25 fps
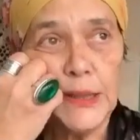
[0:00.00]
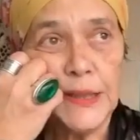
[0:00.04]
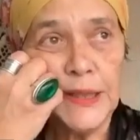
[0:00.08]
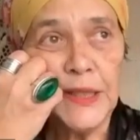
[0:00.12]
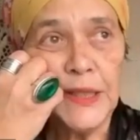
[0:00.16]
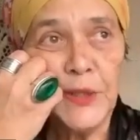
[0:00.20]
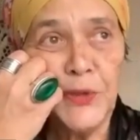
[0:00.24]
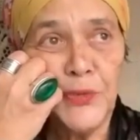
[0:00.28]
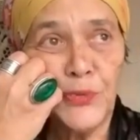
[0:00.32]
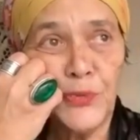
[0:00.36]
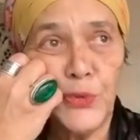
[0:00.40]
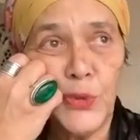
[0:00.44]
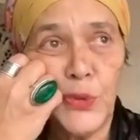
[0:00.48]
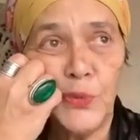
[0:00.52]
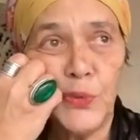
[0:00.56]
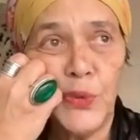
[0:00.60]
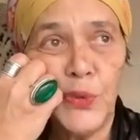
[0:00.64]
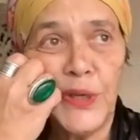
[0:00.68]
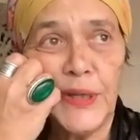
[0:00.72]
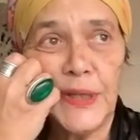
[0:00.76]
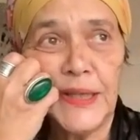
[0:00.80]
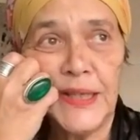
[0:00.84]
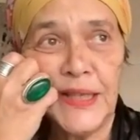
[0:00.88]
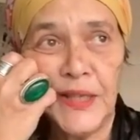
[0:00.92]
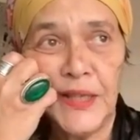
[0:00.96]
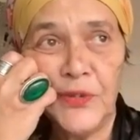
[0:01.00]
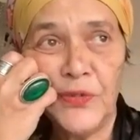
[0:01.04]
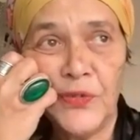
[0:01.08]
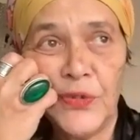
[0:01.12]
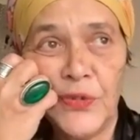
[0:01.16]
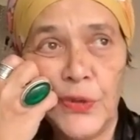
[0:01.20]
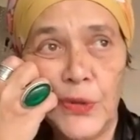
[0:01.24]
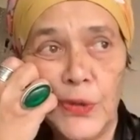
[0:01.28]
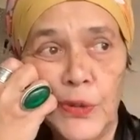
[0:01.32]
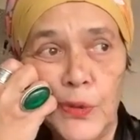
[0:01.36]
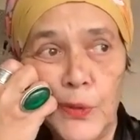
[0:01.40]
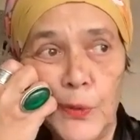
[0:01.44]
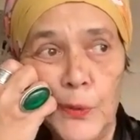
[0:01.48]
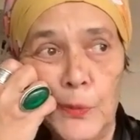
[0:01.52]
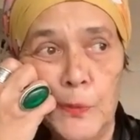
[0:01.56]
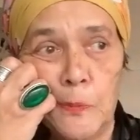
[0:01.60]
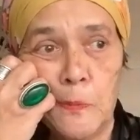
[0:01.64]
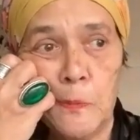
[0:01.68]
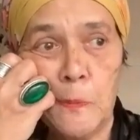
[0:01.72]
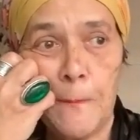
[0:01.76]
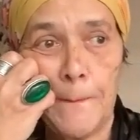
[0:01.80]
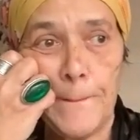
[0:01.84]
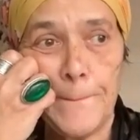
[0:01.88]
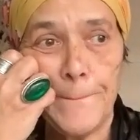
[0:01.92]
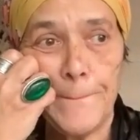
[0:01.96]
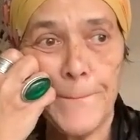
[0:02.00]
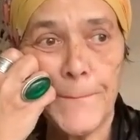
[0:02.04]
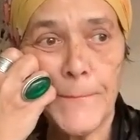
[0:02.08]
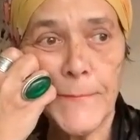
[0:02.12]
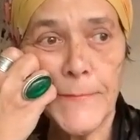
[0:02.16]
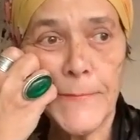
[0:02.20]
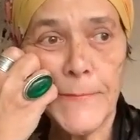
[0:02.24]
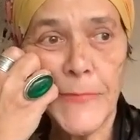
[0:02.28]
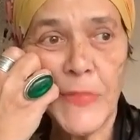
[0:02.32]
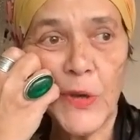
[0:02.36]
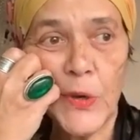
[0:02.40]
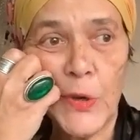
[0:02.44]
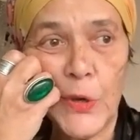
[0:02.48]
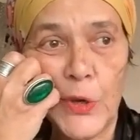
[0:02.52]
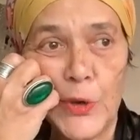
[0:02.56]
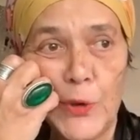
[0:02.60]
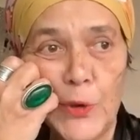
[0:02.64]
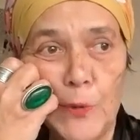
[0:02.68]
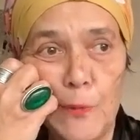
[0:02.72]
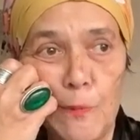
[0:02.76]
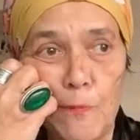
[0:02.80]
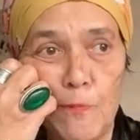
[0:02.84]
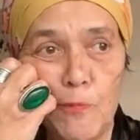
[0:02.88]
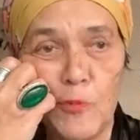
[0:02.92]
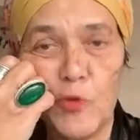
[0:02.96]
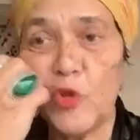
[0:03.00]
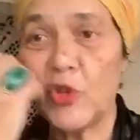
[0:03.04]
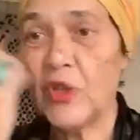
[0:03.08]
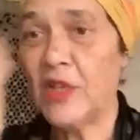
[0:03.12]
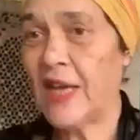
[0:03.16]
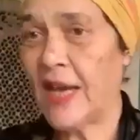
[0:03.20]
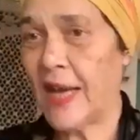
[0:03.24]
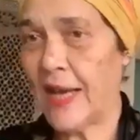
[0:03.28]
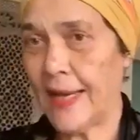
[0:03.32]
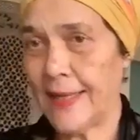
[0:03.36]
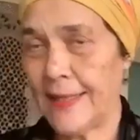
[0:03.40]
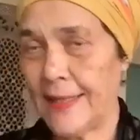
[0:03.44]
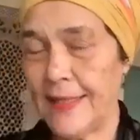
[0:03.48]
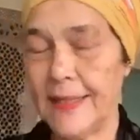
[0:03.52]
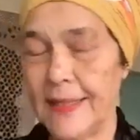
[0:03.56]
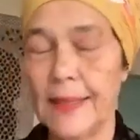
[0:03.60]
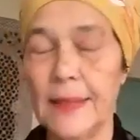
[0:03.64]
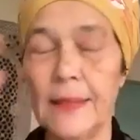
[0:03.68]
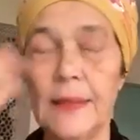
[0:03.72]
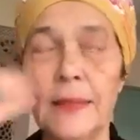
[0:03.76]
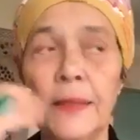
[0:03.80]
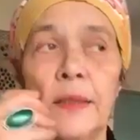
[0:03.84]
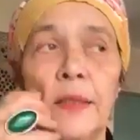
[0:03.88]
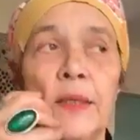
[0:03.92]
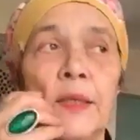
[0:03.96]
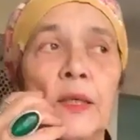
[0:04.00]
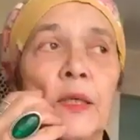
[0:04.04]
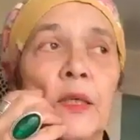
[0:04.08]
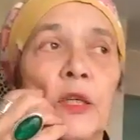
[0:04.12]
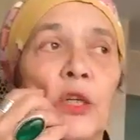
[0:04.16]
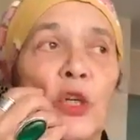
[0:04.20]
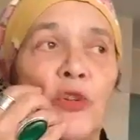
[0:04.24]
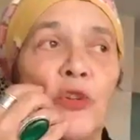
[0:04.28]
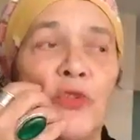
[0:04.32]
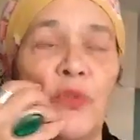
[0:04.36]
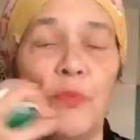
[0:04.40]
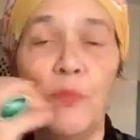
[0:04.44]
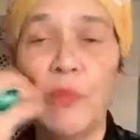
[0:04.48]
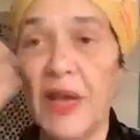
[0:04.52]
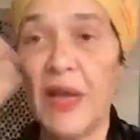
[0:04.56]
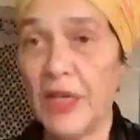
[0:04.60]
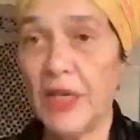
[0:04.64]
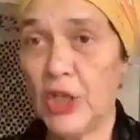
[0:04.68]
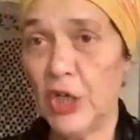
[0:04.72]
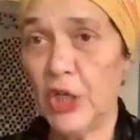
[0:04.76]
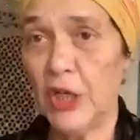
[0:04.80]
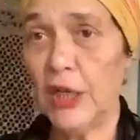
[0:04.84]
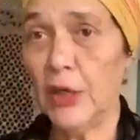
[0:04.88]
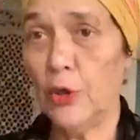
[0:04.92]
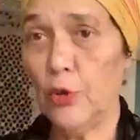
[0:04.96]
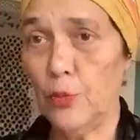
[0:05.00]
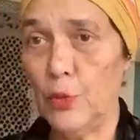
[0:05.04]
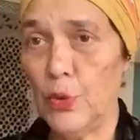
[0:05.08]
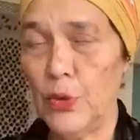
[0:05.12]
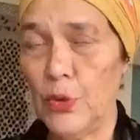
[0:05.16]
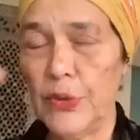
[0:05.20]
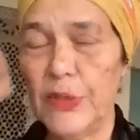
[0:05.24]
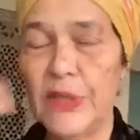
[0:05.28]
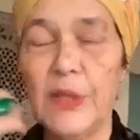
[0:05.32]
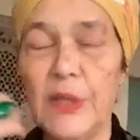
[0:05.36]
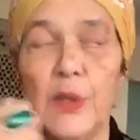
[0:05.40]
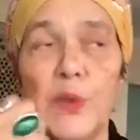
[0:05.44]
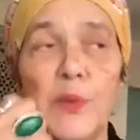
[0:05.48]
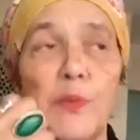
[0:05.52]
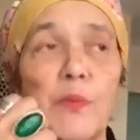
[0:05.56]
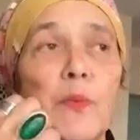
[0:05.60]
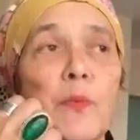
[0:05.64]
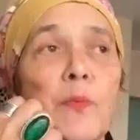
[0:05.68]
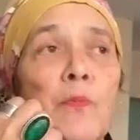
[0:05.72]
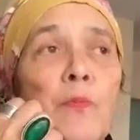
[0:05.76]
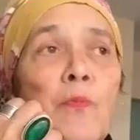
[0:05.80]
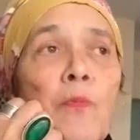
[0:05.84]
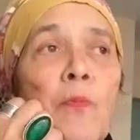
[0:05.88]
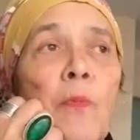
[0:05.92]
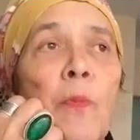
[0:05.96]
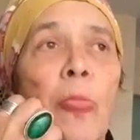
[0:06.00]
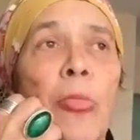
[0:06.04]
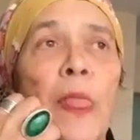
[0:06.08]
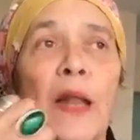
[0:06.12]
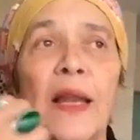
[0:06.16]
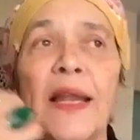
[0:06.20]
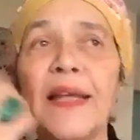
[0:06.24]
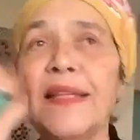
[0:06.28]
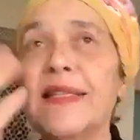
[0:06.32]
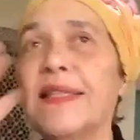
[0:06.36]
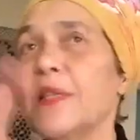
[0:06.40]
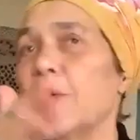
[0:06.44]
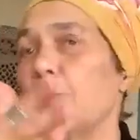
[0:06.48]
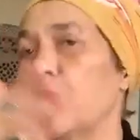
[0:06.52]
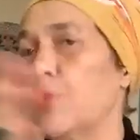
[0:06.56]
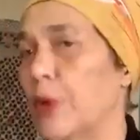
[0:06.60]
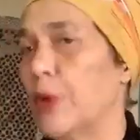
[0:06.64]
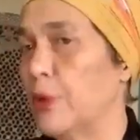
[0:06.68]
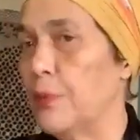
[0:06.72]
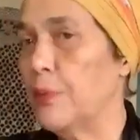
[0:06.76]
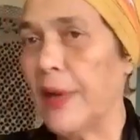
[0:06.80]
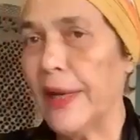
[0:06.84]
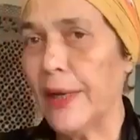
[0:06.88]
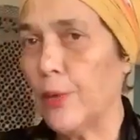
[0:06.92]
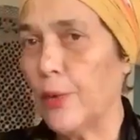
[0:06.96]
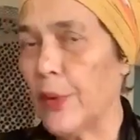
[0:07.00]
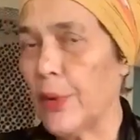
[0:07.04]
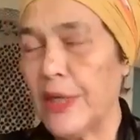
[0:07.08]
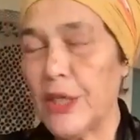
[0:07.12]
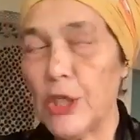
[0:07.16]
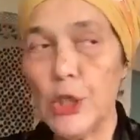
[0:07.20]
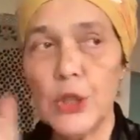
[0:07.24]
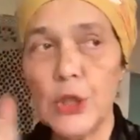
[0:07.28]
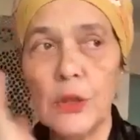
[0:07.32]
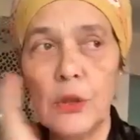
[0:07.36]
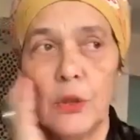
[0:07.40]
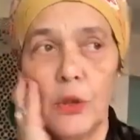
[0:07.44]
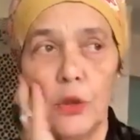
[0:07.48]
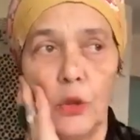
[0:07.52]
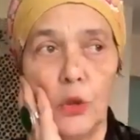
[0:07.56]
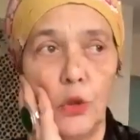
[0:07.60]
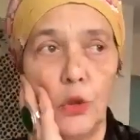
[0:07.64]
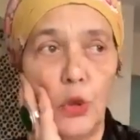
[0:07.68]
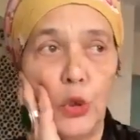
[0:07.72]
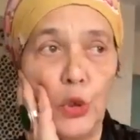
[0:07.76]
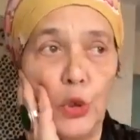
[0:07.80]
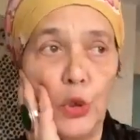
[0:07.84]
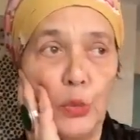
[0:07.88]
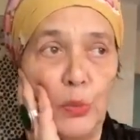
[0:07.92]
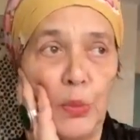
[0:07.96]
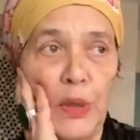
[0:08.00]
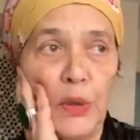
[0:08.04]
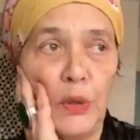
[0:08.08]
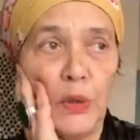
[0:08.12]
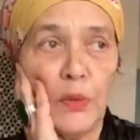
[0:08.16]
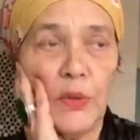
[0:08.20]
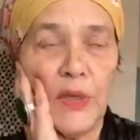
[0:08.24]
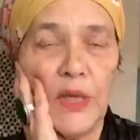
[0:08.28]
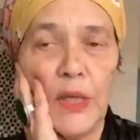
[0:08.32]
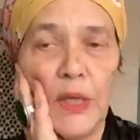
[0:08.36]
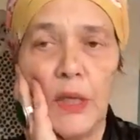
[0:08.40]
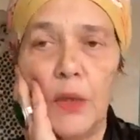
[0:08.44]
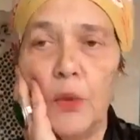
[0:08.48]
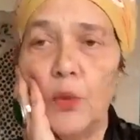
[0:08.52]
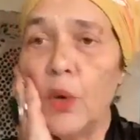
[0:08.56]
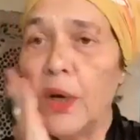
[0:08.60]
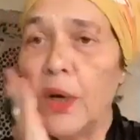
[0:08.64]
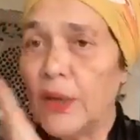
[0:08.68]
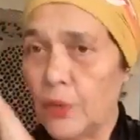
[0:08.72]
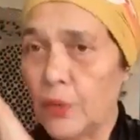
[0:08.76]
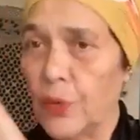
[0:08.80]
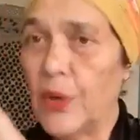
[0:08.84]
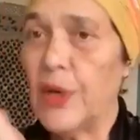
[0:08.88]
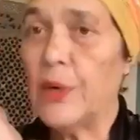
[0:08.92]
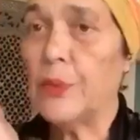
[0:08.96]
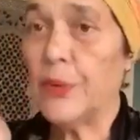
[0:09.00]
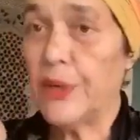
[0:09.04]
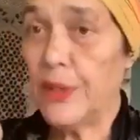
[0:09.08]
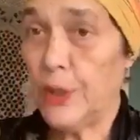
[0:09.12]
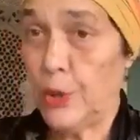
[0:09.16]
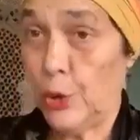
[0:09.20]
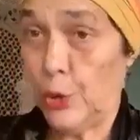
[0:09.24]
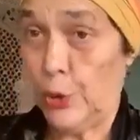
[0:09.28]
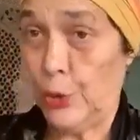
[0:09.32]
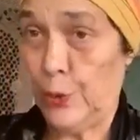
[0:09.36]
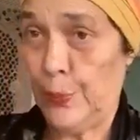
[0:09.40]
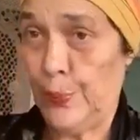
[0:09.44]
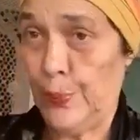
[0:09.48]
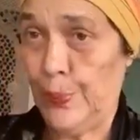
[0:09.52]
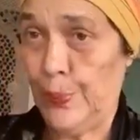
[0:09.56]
If we were given the task of imagining a museum, let's say about migration or about what will we do?